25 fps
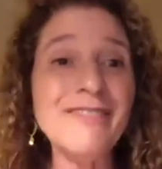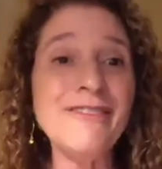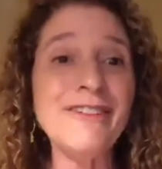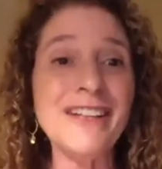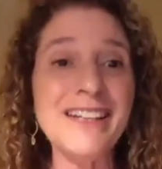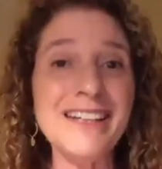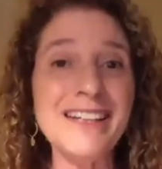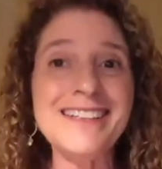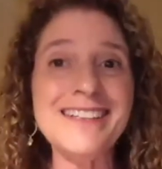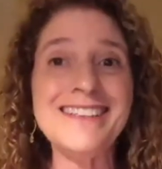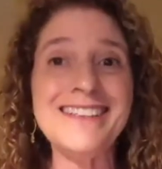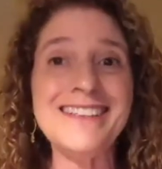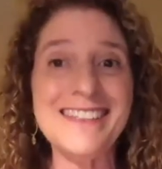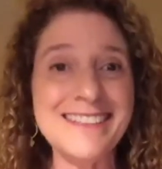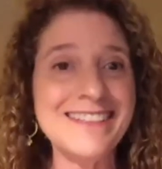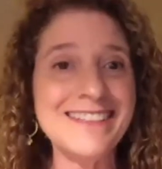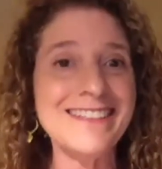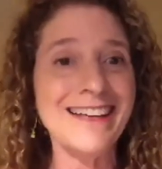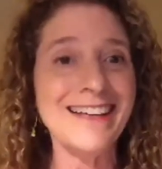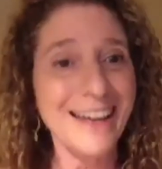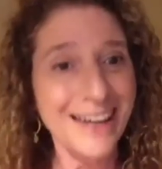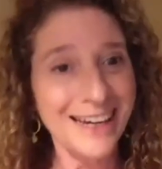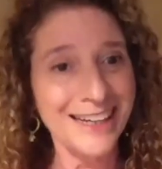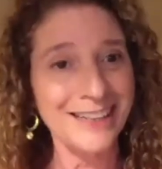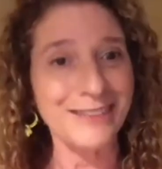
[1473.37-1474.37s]
a lot of it
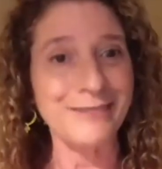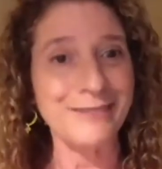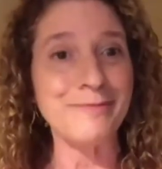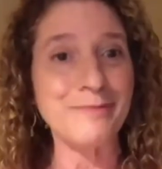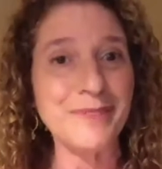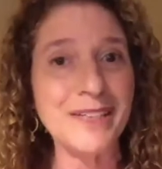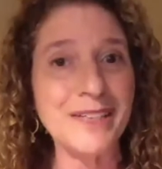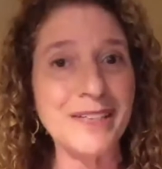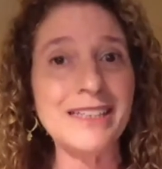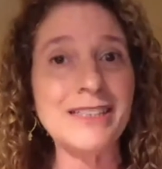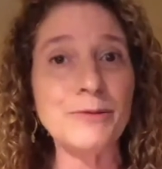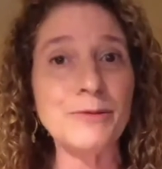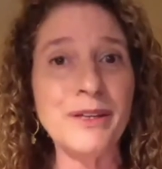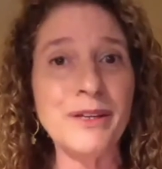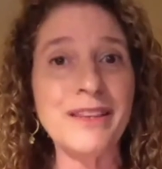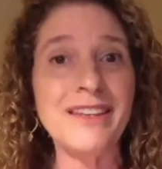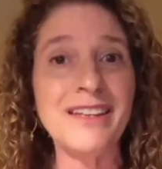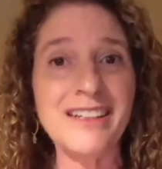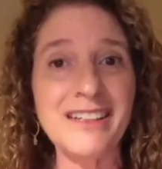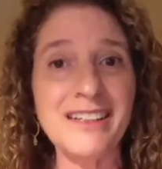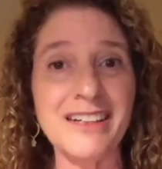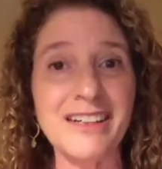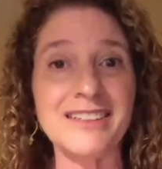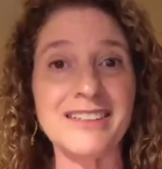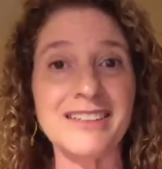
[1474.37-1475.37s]
is inside.
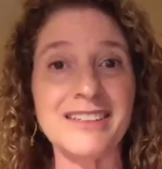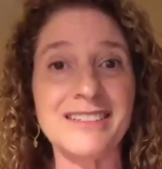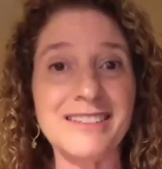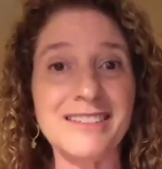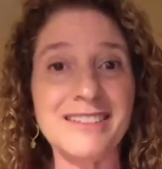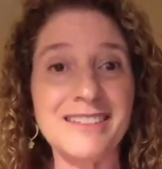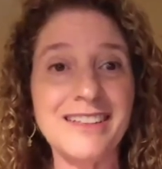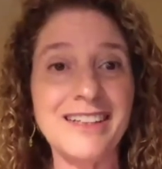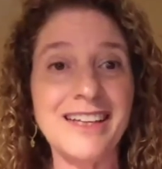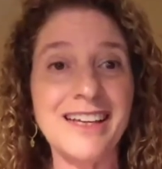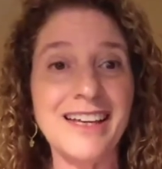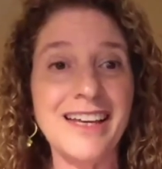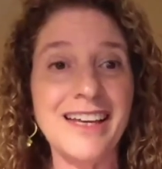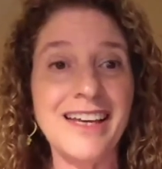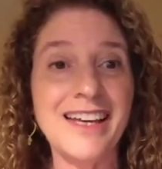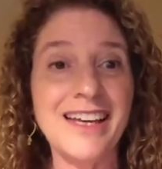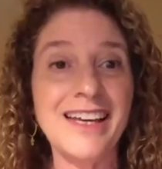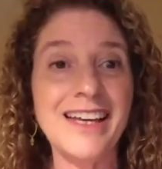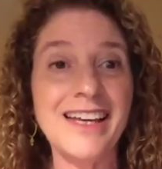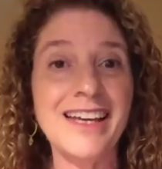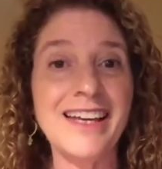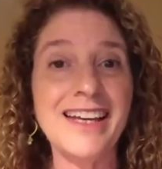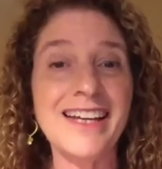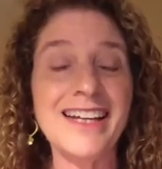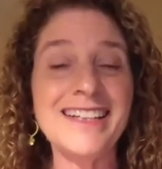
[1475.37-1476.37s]
It's within us.